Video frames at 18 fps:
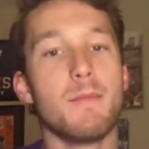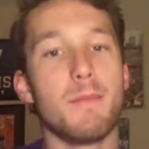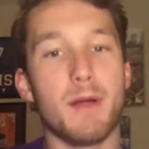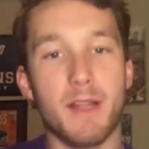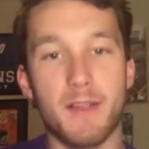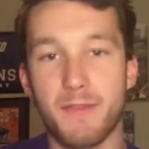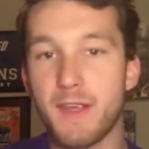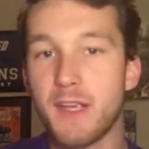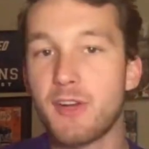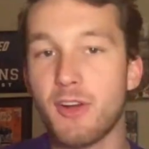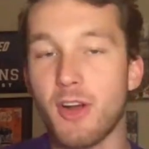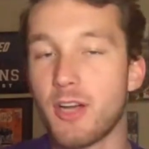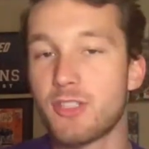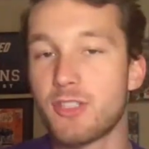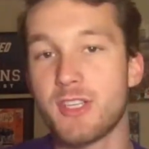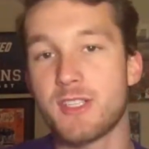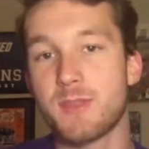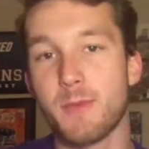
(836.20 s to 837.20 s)
But if he
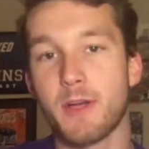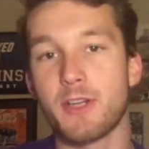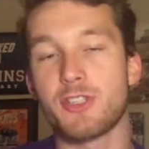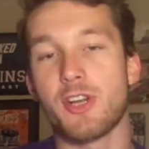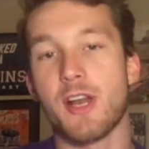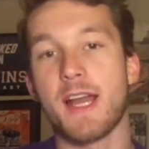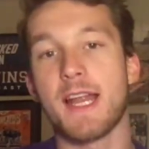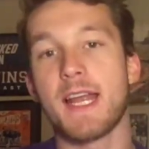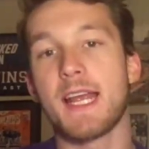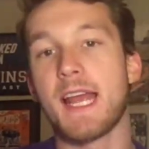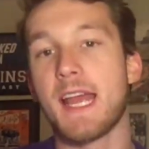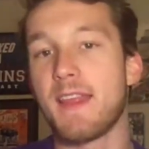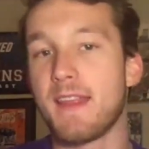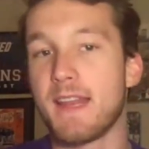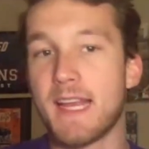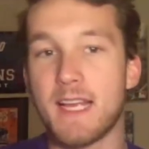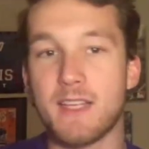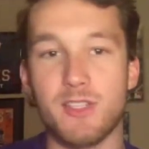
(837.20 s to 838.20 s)
crushes spring training and
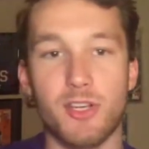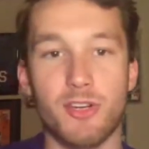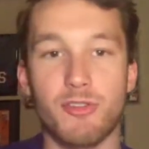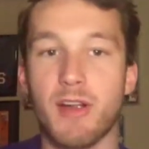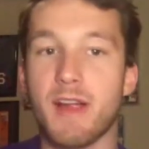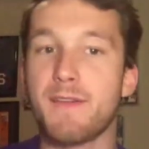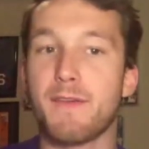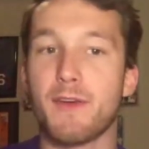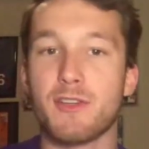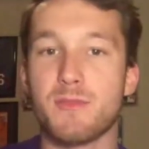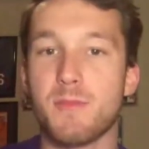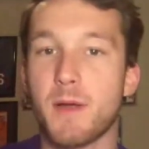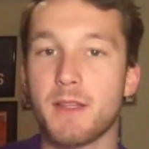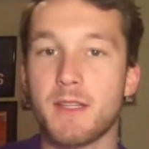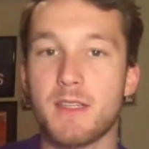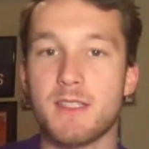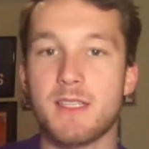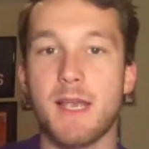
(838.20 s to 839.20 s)
then he has a great first
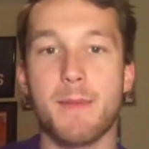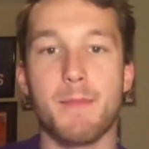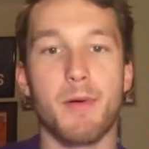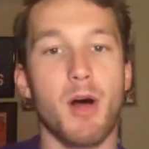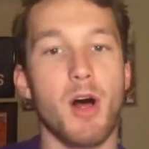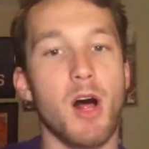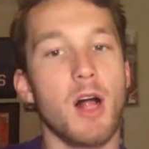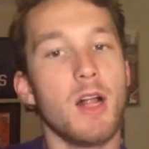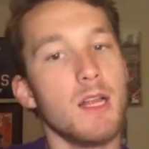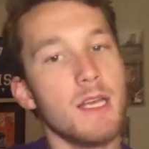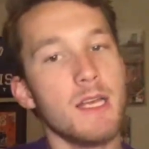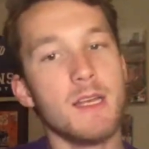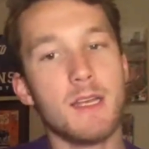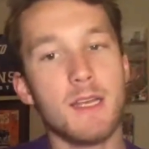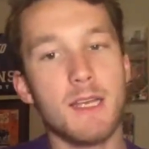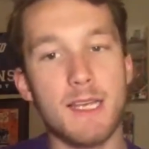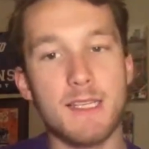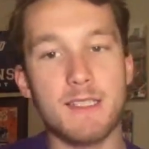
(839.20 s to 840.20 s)
month in St. Paul,
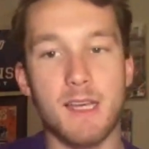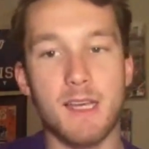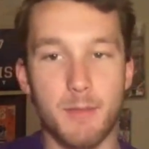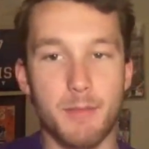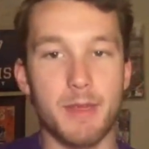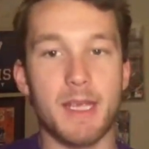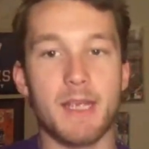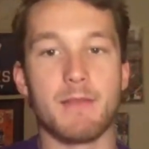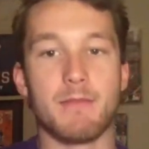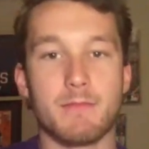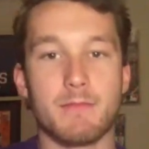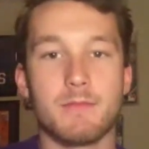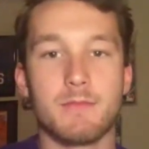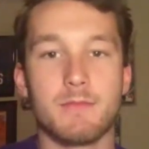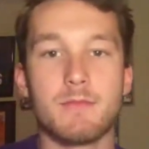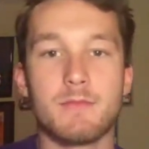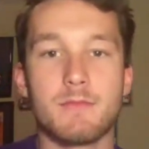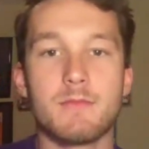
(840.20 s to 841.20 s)
he's going to be
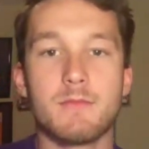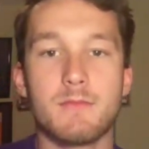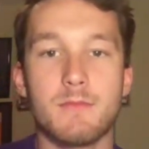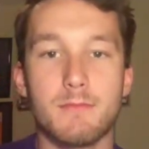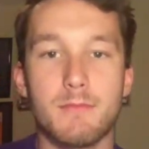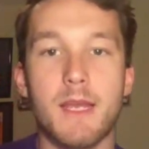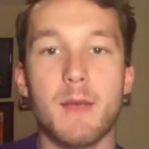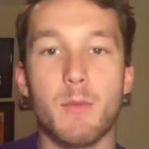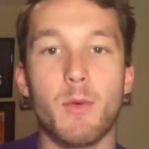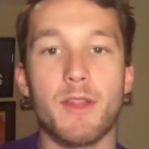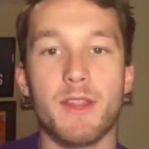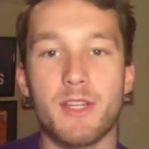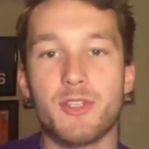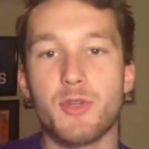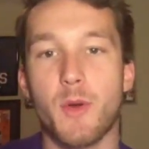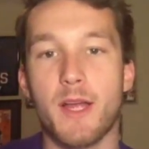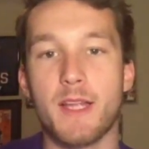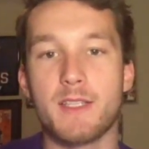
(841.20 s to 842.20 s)
with
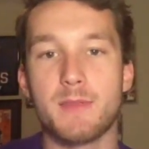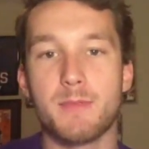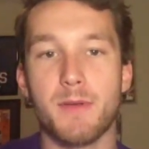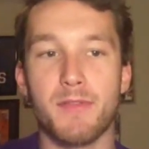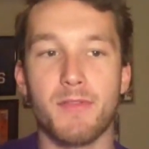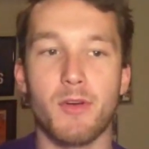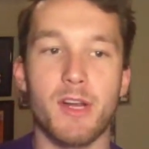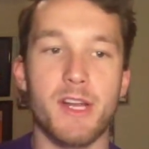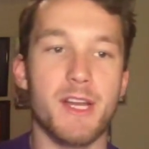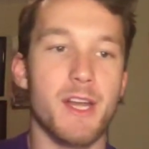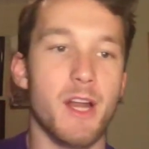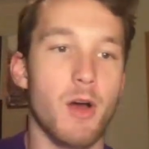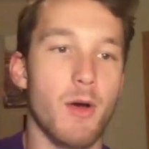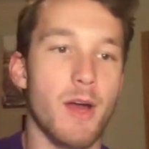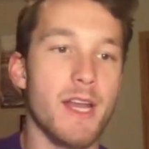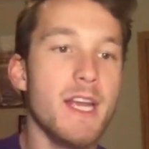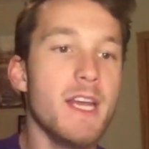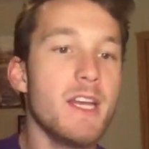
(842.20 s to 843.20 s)
the Twins before you
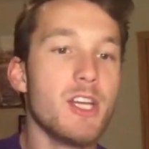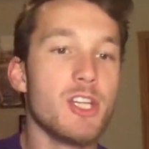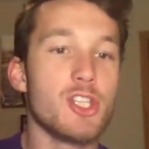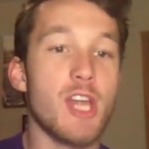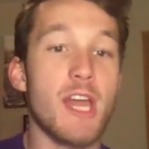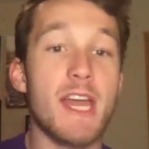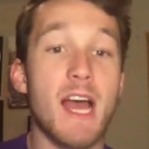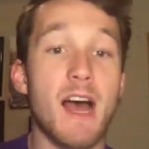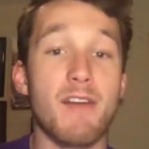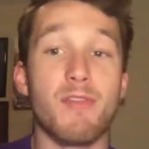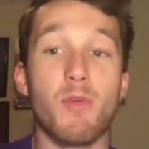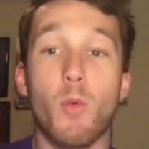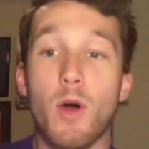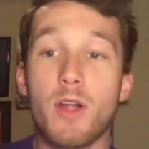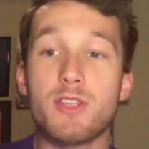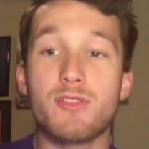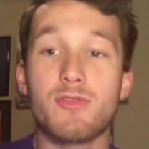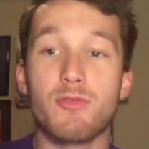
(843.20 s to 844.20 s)
know it. JF,
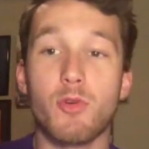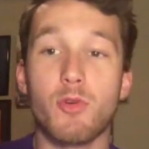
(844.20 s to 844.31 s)
once